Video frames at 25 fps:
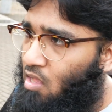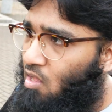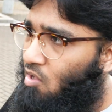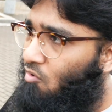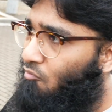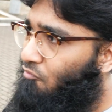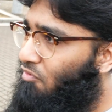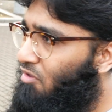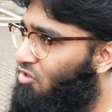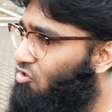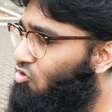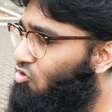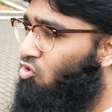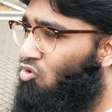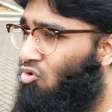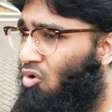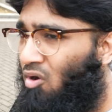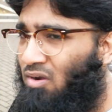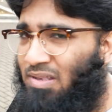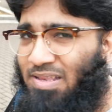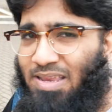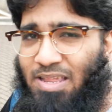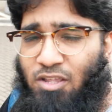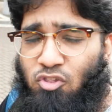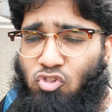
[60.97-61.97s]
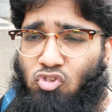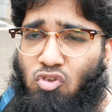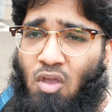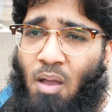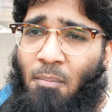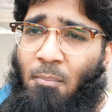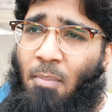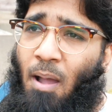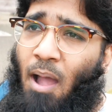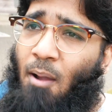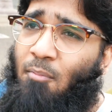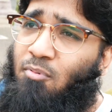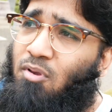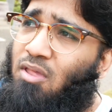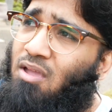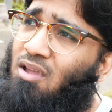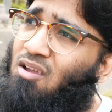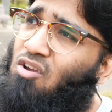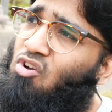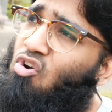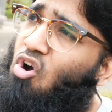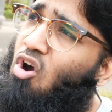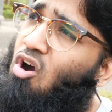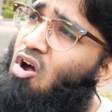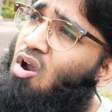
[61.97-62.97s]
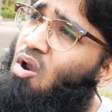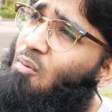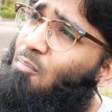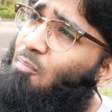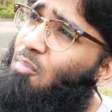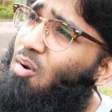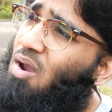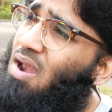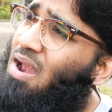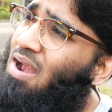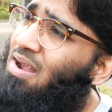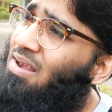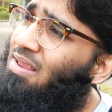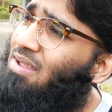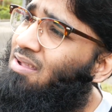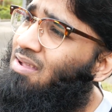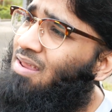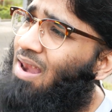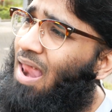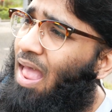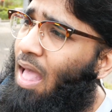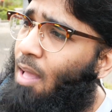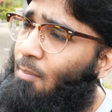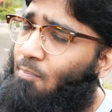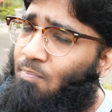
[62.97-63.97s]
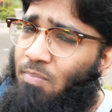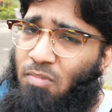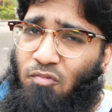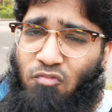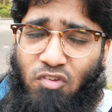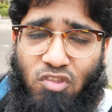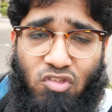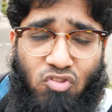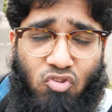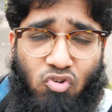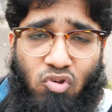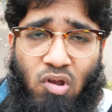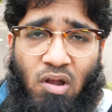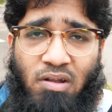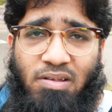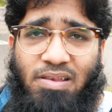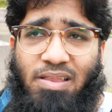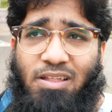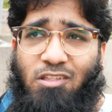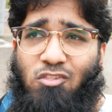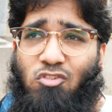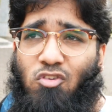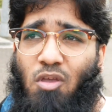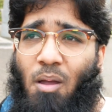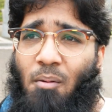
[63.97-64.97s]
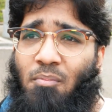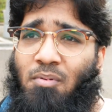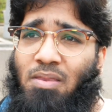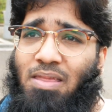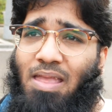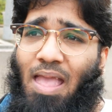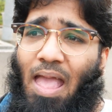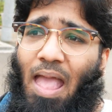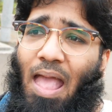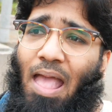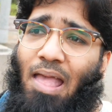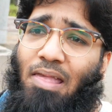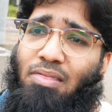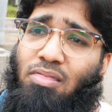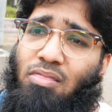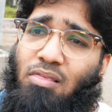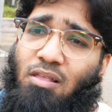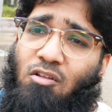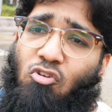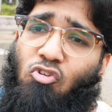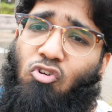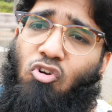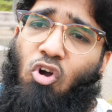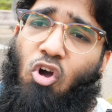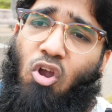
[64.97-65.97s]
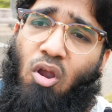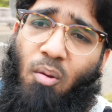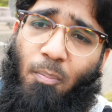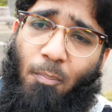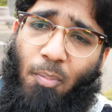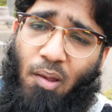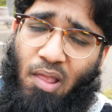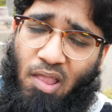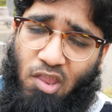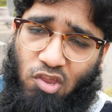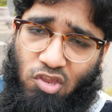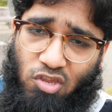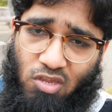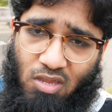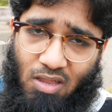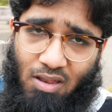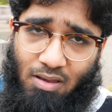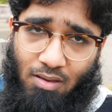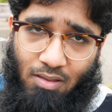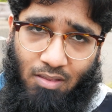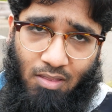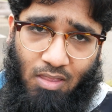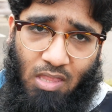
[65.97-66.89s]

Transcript: which not teach you about the corporate crap, which do not teach you of the S corporation,